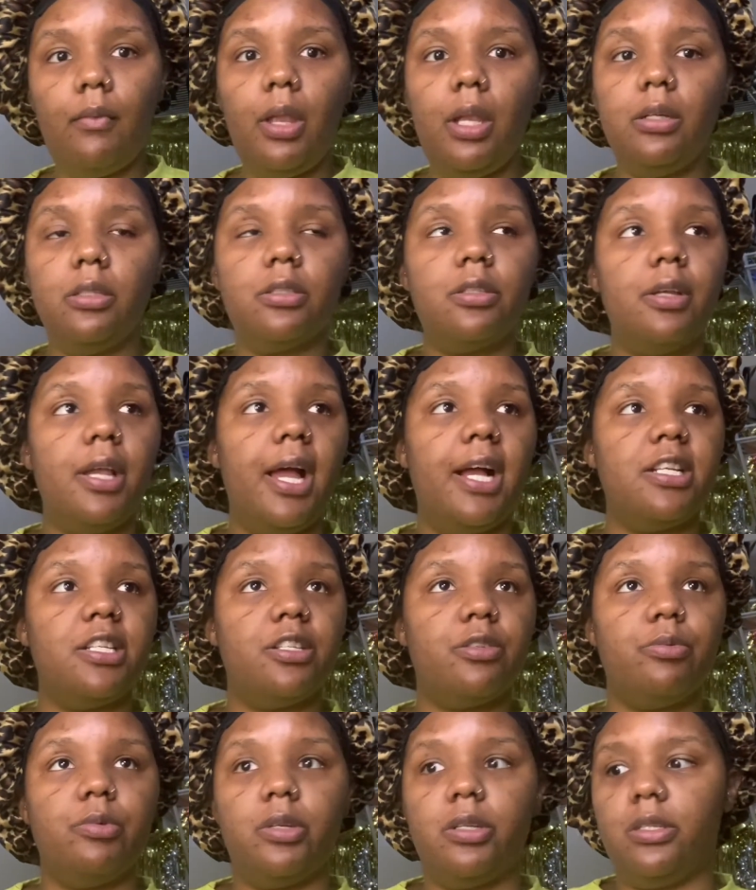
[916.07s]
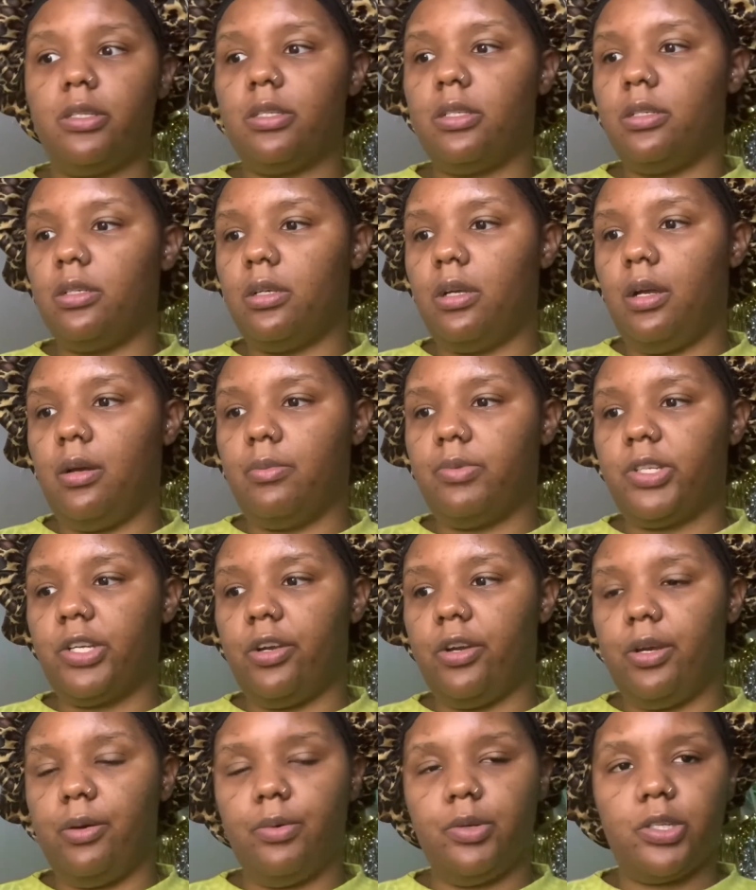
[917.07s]
So yeah, I just wanted to um, share
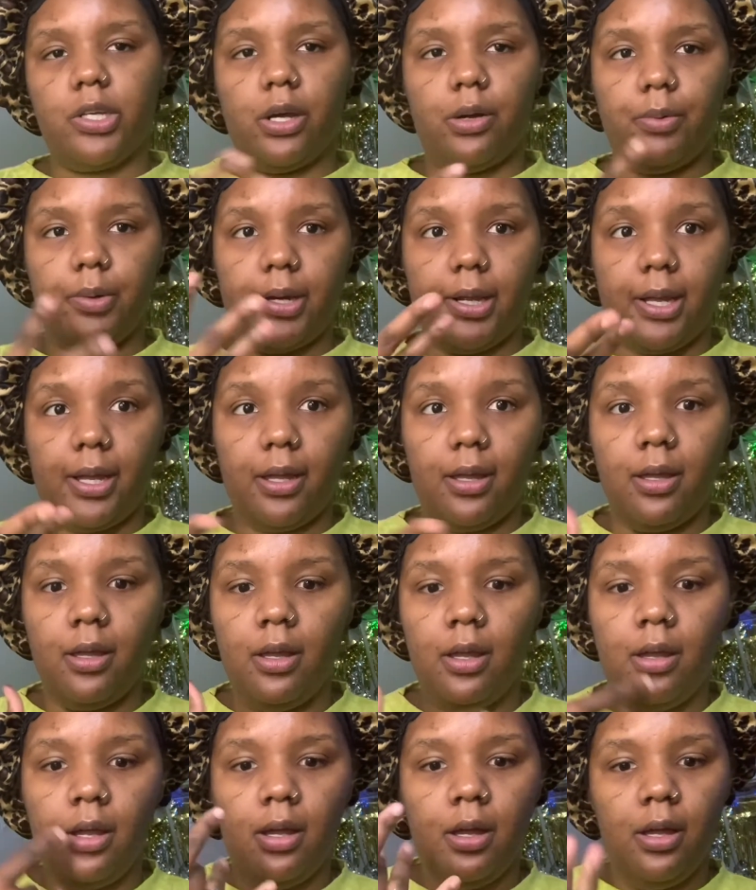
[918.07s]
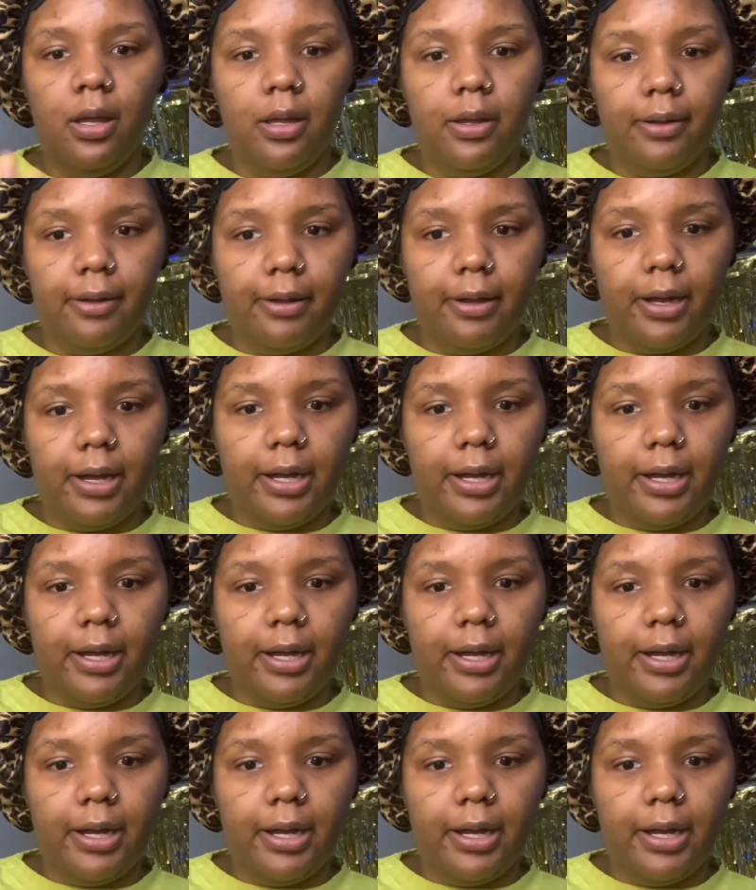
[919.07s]
that with y'all what I got.